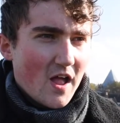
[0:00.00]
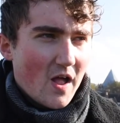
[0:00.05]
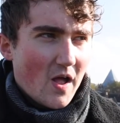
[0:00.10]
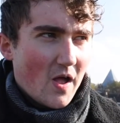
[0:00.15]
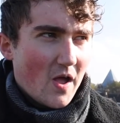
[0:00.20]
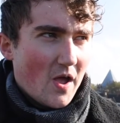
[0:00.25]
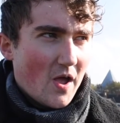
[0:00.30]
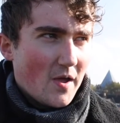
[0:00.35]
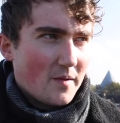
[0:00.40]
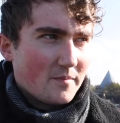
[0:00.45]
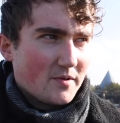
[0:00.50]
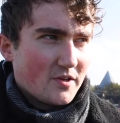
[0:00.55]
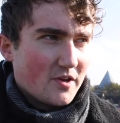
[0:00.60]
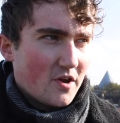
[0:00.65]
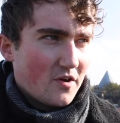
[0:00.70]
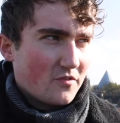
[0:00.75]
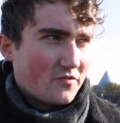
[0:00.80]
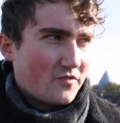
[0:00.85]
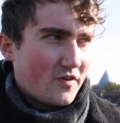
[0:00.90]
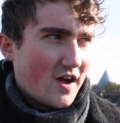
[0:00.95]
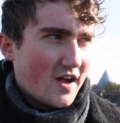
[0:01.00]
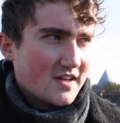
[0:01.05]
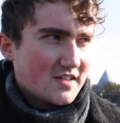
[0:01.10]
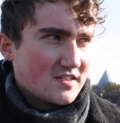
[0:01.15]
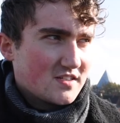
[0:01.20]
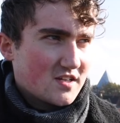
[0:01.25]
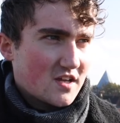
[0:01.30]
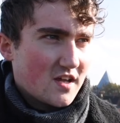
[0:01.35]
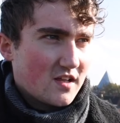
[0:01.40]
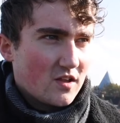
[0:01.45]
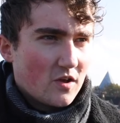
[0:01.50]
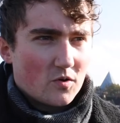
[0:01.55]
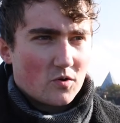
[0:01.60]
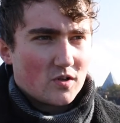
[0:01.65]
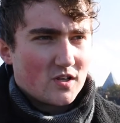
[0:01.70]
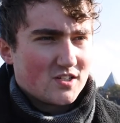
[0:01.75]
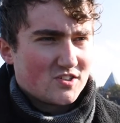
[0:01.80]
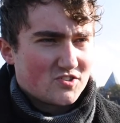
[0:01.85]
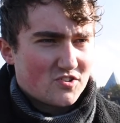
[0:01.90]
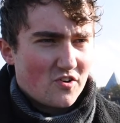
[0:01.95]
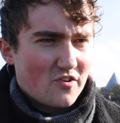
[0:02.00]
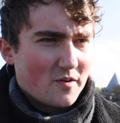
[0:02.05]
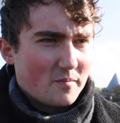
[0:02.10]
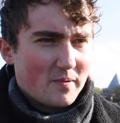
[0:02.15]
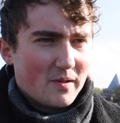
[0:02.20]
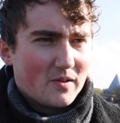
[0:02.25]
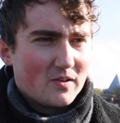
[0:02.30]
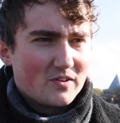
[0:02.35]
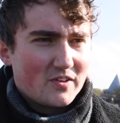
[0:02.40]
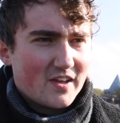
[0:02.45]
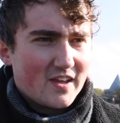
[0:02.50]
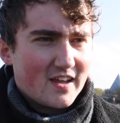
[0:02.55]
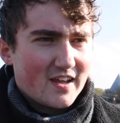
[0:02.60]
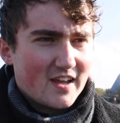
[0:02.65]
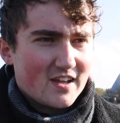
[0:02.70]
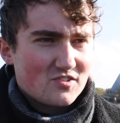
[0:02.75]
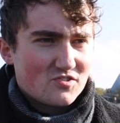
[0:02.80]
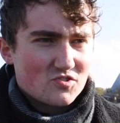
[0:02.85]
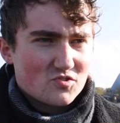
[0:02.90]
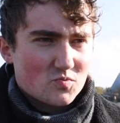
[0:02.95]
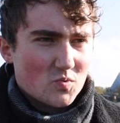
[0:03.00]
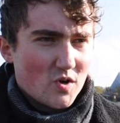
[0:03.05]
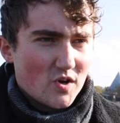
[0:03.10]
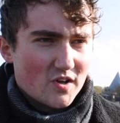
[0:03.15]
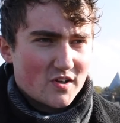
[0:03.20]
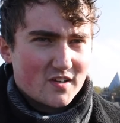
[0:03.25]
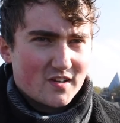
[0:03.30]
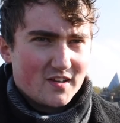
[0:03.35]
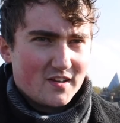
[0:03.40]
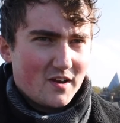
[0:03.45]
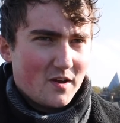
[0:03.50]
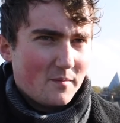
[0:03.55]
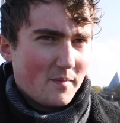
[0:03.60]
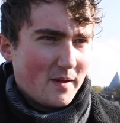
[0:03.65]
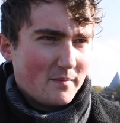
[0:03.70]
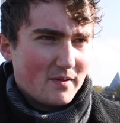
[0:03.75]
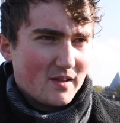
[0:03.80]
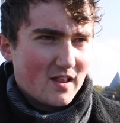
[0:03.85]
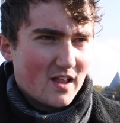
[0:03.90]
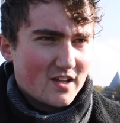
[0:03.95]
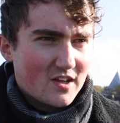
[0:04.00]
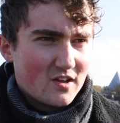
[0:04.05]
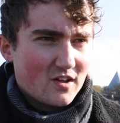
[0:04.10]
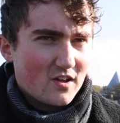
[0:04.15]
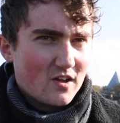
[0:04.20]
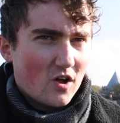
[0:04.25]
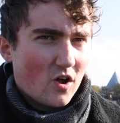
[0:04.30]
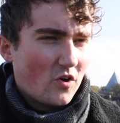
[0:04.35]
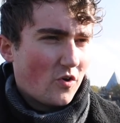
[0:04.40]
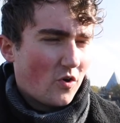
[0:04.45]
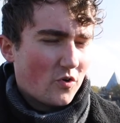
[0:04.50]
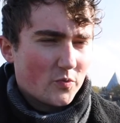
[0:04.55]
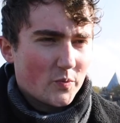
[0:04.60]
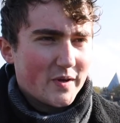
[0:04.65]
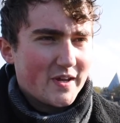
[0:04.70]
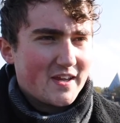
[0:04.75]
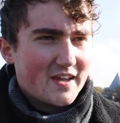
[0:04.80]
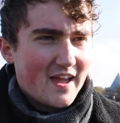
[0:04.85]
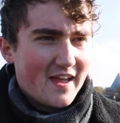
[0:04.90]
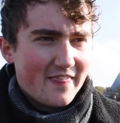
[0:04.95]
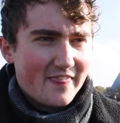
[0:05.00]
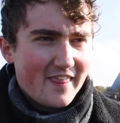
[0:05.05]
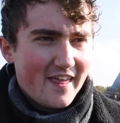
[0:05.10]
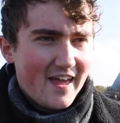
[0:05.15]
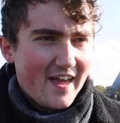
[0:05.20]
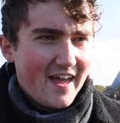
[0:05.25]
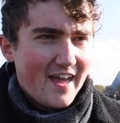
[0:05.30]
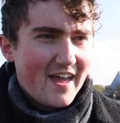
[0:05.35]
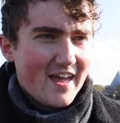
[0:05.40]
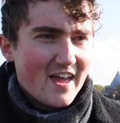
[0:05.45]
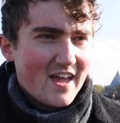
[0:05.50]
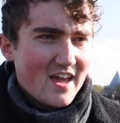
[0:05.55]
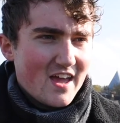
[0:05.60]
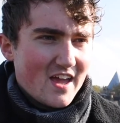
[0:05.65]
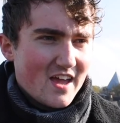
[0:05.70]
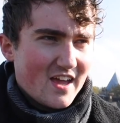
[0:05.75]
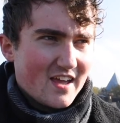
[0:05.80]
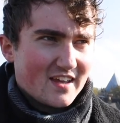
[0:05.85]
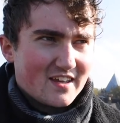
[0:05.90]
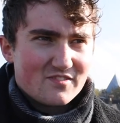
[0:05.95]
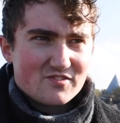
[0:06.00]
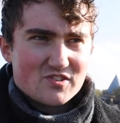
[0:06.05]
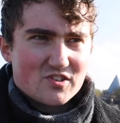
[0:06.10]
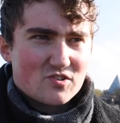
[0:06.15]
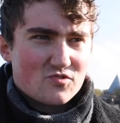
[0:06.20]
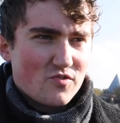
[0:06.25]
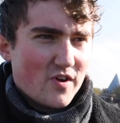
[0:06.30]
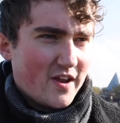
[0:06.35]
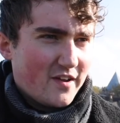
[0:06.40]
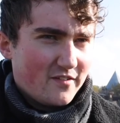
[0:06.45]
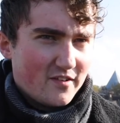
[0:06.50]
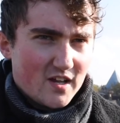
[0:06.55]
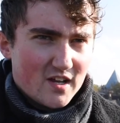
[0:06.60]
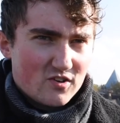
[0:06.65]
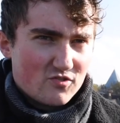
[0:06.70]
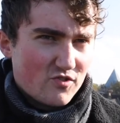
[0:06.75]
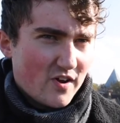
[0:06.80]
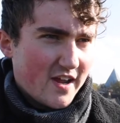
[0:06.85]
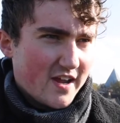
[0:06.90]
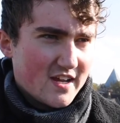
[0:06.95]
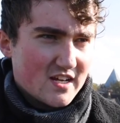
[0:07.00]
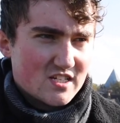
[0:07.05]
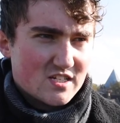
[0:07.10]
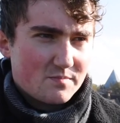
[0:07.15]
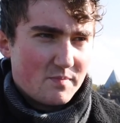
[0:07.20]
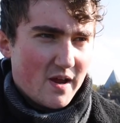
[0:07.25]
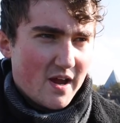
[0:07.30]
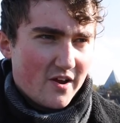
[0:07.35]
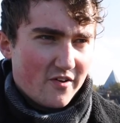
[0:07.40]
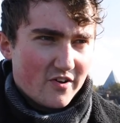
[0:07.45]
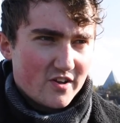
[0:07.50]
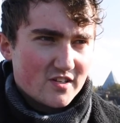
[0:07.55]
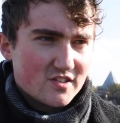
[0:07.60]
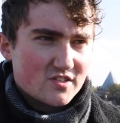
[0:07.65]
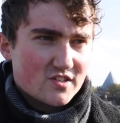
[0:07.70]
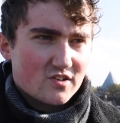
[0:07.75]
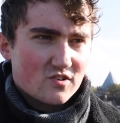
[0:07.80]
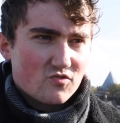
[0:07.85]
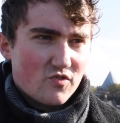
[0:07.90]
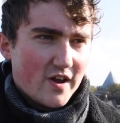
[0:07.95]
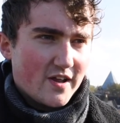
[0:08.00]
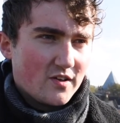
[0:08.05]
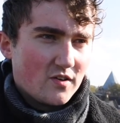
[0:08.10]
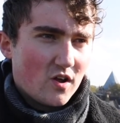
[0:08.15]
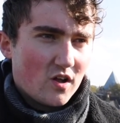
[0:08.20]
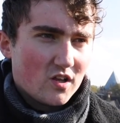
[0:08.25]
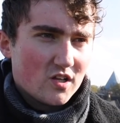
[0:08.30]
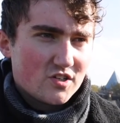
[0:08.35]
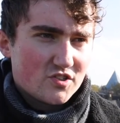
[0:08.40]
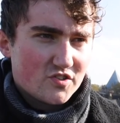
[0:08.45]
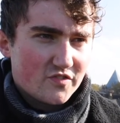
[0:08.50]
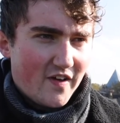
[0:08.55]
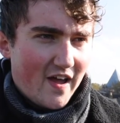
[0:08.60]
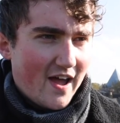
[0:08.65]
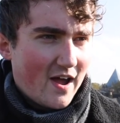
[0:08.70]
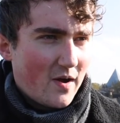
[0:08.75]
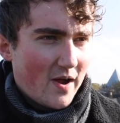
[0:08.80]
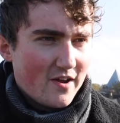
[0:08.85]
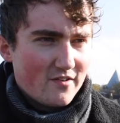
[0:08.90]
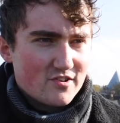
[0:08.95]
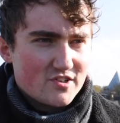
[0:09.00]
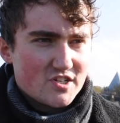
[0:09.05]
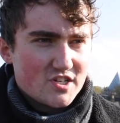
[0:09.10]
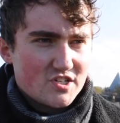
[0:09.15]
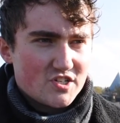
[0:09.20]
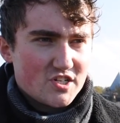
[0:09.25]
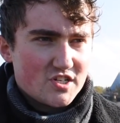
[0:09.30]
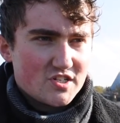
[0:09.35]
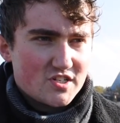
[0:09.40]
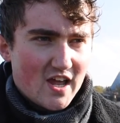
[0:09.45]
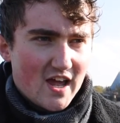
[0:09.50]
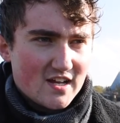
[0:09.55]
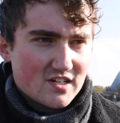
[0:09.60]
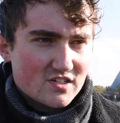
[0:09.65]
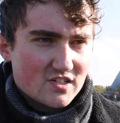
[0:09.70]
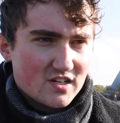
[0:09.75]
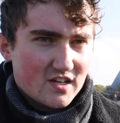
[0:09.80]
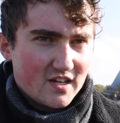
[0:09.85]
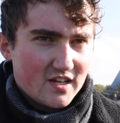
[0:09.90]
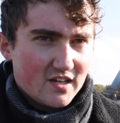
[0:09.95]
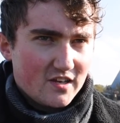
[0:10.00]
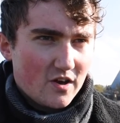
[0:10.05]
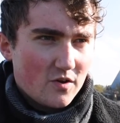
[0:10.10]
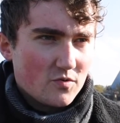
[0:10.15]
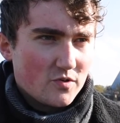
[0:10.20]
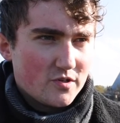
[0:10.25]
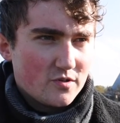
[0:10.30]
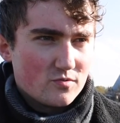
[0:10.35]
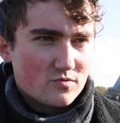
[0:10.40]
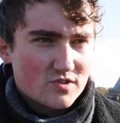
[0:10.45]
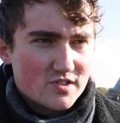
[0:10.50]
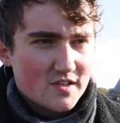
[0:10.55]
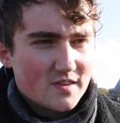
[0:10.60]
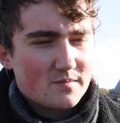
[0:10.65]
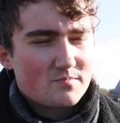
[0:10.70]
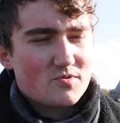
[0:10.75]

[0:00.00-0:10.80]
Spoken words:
You know, find a local historic building and just work, you know, maybe like an odd weekend there. It gives you great experience and great knowledge of how heritage is actually, you know, used in the